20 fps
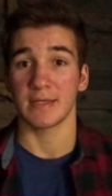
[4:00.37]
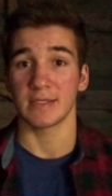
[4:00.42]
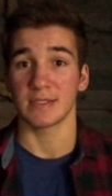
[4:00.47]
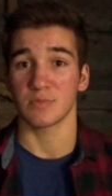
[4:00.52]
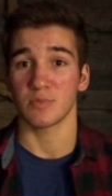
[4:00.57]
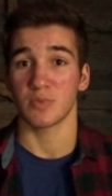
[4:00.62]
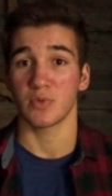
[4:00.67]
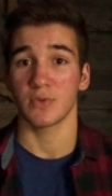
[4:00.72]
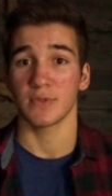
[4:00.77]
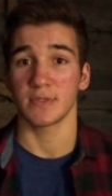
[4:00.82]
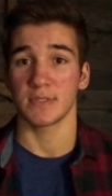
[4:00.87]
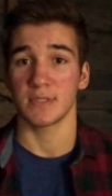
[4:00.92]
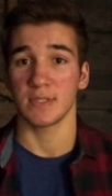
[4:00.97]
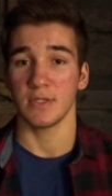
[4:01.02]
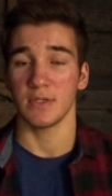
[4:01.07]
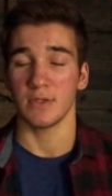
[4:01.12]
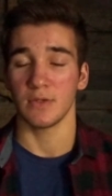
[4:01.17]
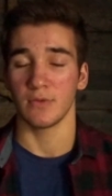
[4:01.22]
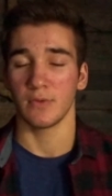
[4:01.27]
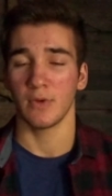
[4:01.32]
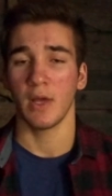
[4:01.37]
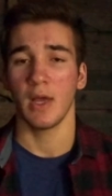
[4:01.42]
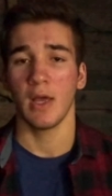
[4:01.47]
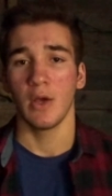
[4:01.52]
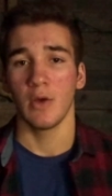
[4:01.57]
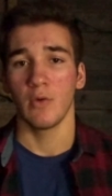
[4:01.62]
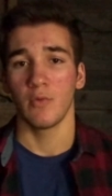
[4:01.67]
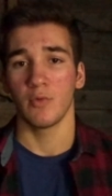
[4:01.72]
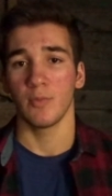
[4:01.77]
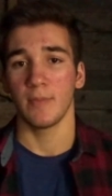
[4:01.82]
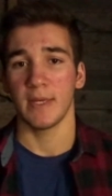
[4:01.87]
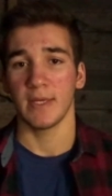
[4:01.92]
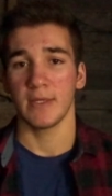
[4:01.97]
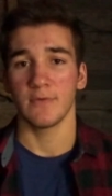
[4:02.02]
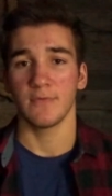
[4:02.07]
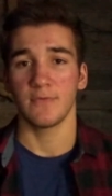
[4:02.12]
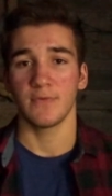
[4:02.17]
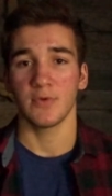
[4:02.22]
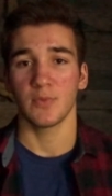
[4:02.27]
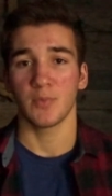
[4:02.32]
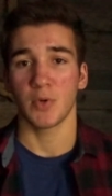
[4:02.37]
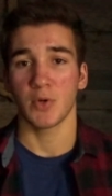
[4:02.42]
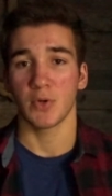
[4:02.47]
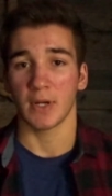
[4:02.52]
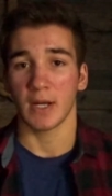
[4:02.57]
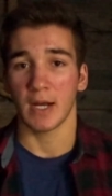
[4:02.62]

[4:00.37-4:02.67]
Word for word: is important to you will make you feel more